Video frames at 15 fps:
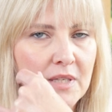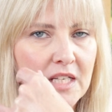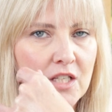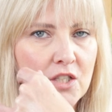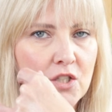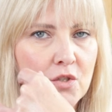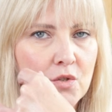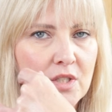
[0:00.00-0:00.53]

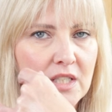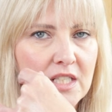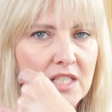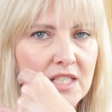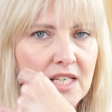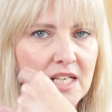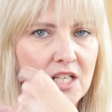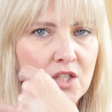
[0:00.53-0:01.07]
minutes usually
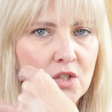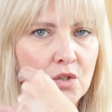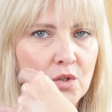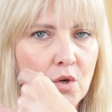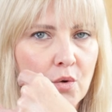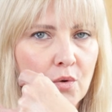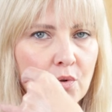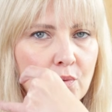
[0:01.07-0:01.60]
to get it to
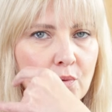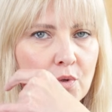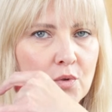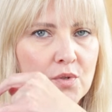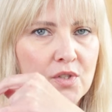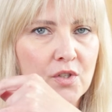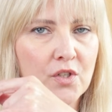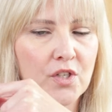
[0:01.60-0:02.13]
go
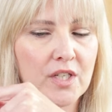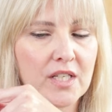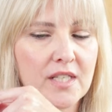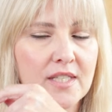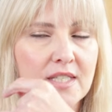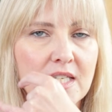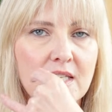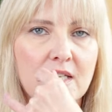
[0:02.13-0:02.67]
through. So you're going to
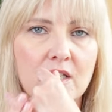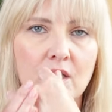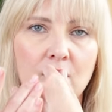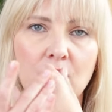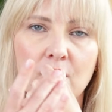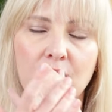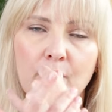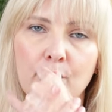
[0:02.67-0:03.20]
see that
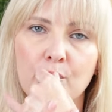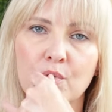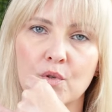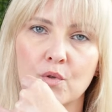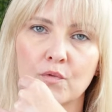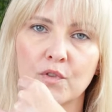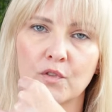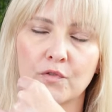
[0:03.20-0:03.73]
you get that
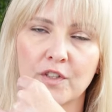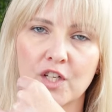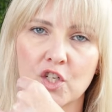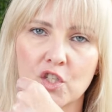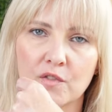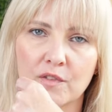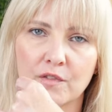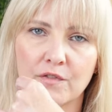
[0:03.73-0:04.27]
beautiful
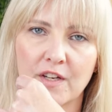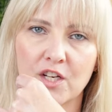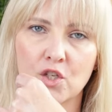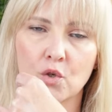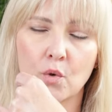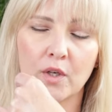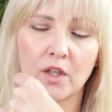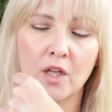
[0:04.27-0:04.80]
finish of a
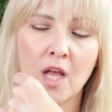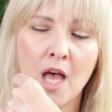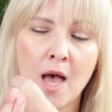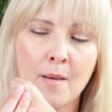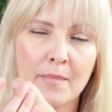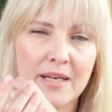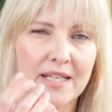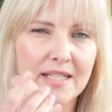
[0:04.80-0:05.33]
facial oil,
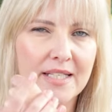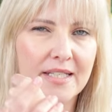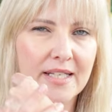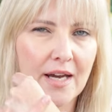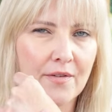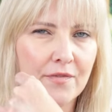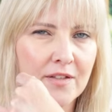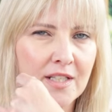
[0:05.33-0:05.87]
but it
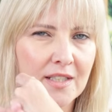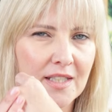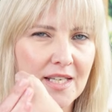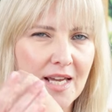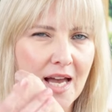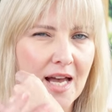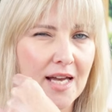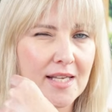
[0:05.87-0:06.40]

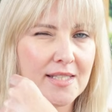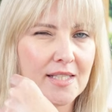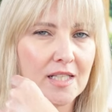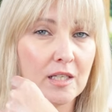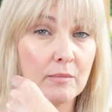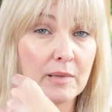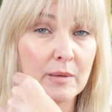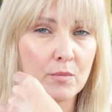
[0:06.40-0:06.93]
definitely has a
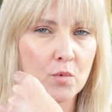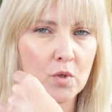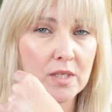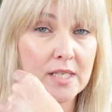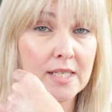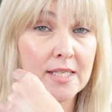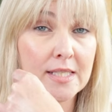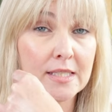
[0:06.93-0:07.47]
little bit
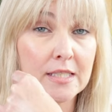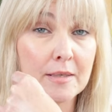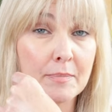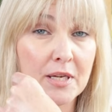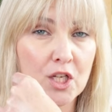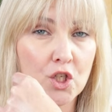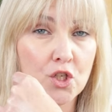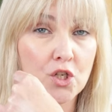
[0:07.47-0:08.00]
more slip
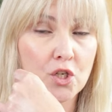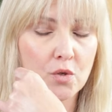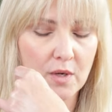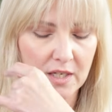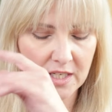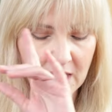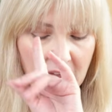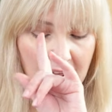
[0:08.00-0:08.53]
to
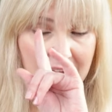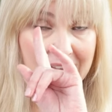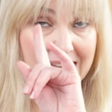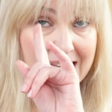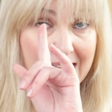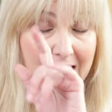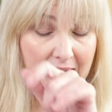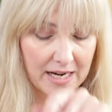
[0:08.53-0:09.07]
it.
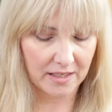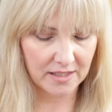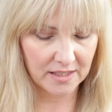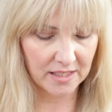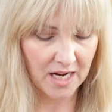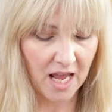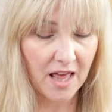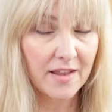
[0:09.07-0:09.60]

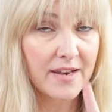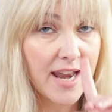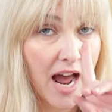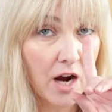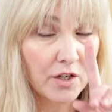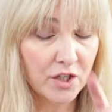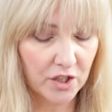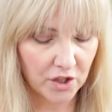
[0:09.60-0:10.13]
Next,
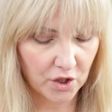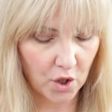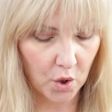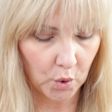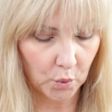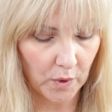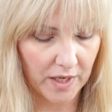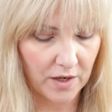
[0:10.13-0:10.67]
now you're gonna
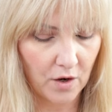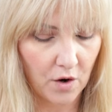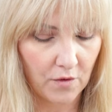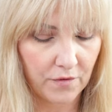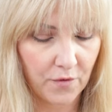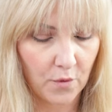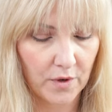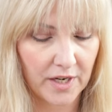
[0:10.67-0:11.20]
go right
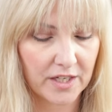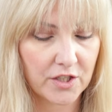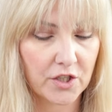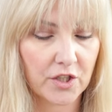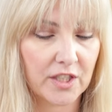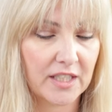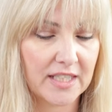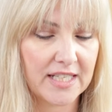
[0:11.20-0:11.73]
for
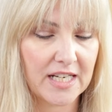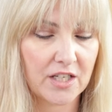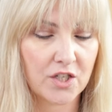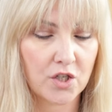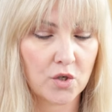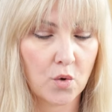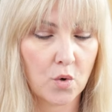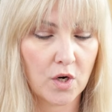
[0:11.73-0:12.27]
it. You're gonna
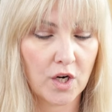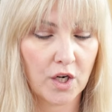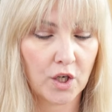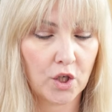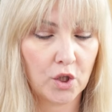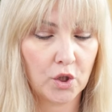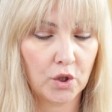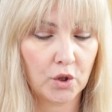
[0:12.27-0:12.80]
get your
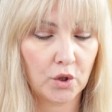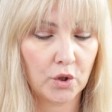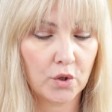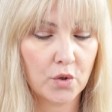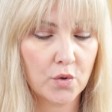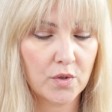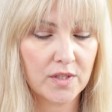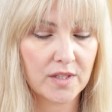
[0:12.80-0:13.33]

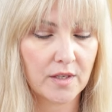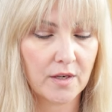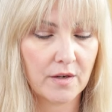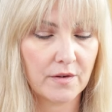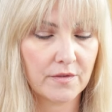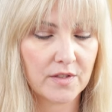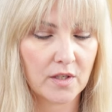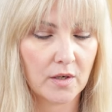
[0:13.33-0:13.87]

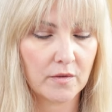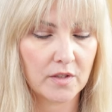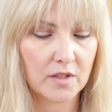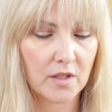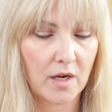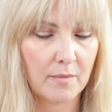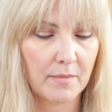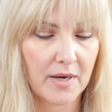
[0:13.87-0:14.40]
occlusive. So I've
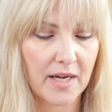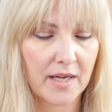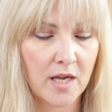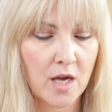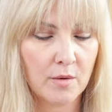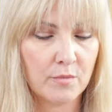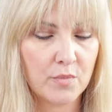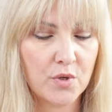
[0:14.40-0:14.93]
just got
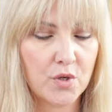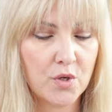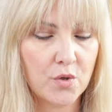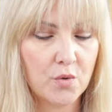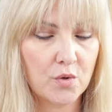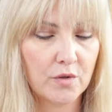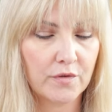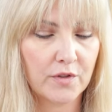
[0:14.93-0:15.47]
my
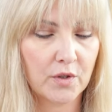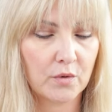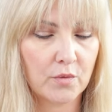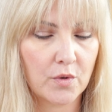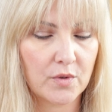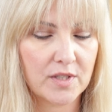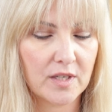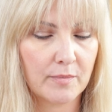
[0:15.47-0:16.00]
beautiful
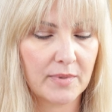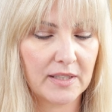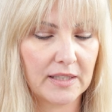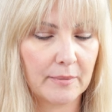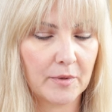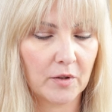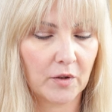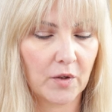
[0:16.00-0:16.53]
rose hip and
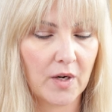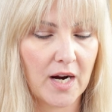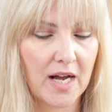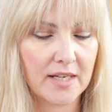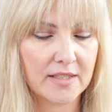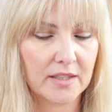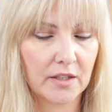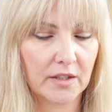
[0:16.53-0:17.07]

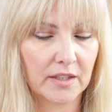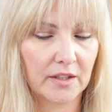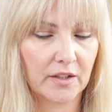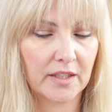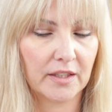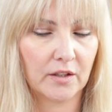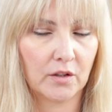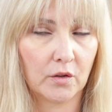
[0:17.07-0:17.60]
lemongrass. You're gonna
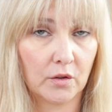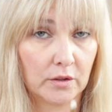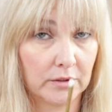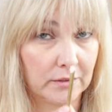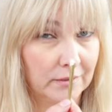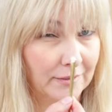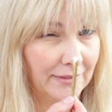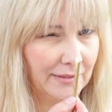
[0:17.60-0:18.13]
get a,
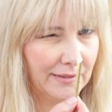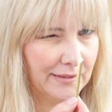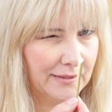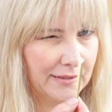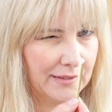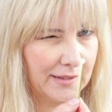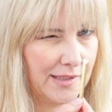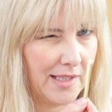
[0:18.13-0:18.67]

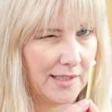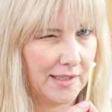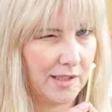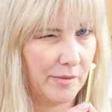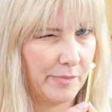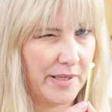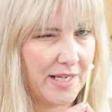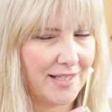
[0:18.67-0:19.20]
got a
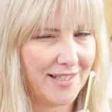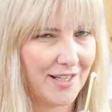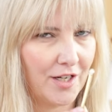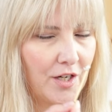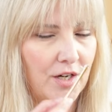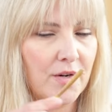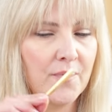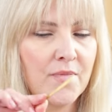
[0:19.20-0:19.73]
little piece
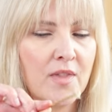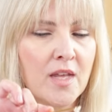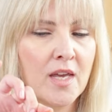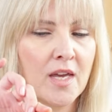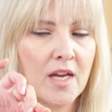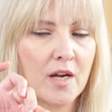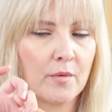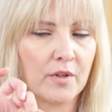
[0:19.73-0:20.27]
here.
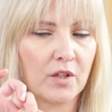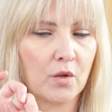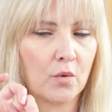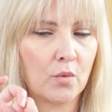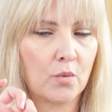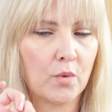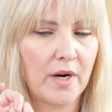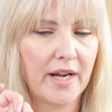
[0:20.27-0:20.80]
And we're
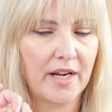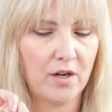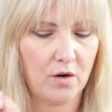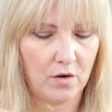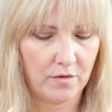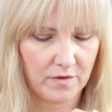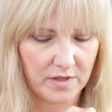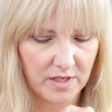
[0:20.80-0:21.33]
gonna go right
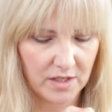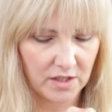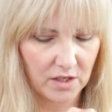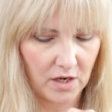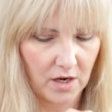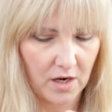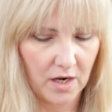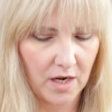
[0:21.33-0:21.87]
over the
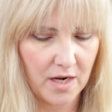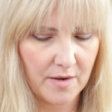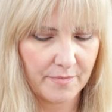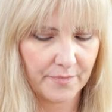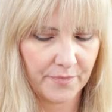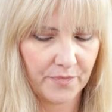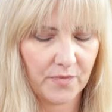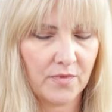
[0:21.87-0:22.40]

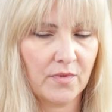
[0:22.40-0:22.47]
top,